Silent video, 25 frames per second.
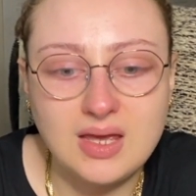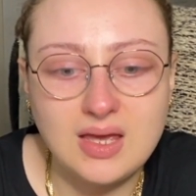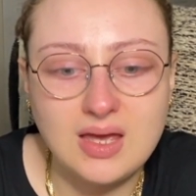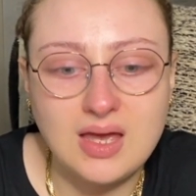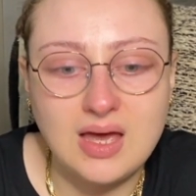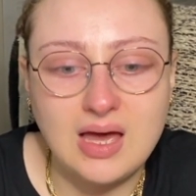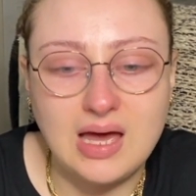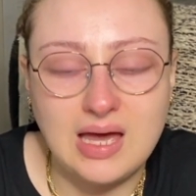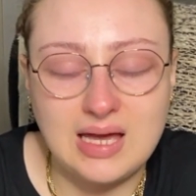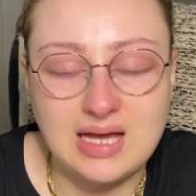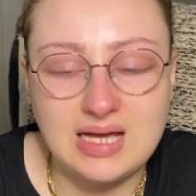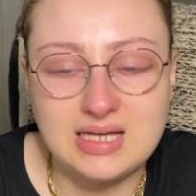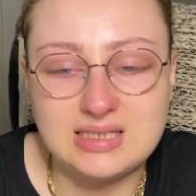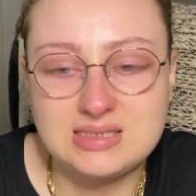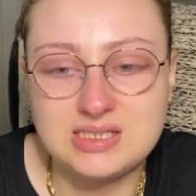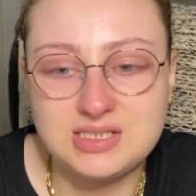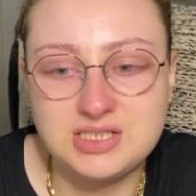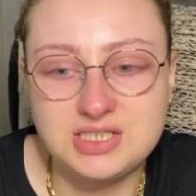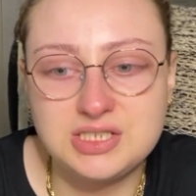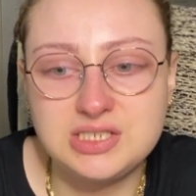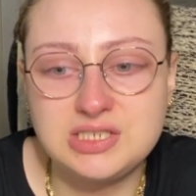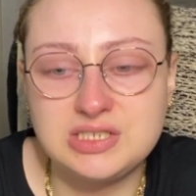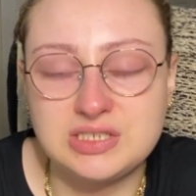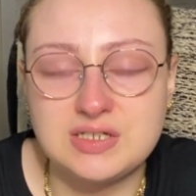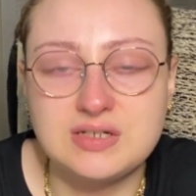I guess it
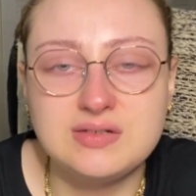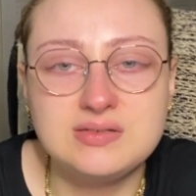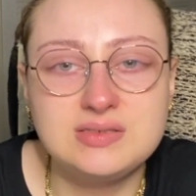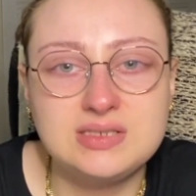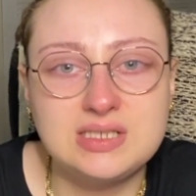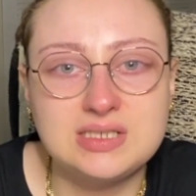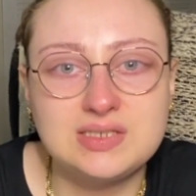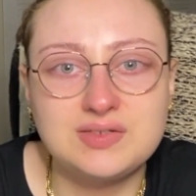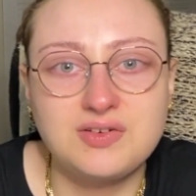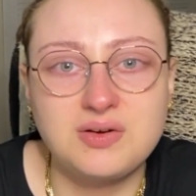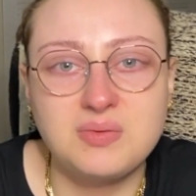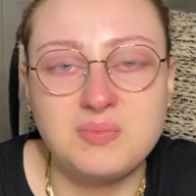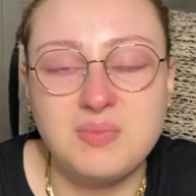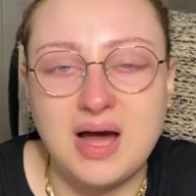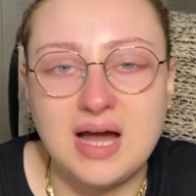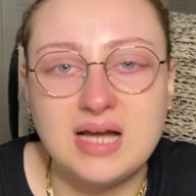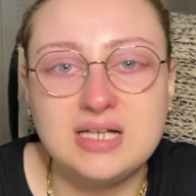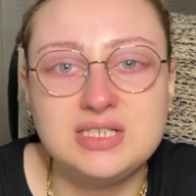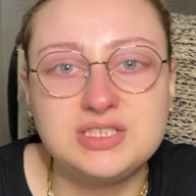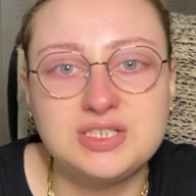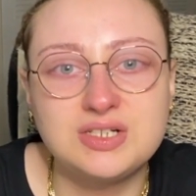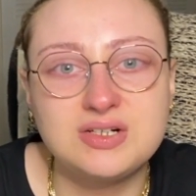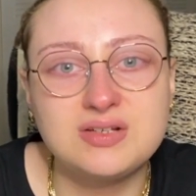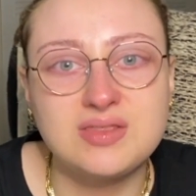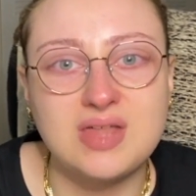just serves as a reminder